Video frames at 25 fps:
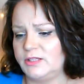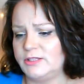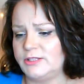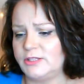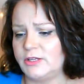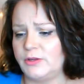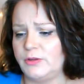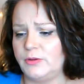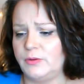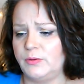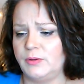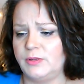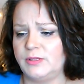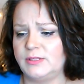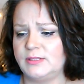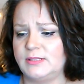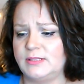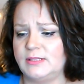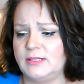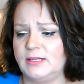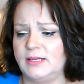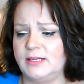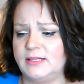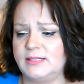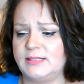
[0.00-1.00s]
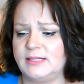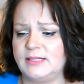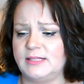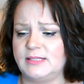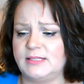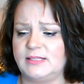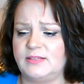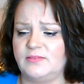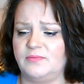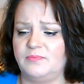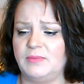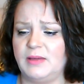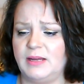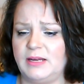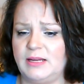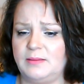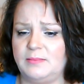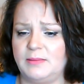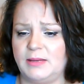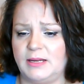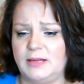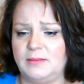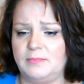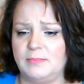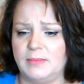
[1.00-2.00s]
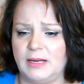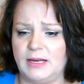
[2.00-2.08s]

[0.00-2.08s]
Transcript: So you exist of many, many,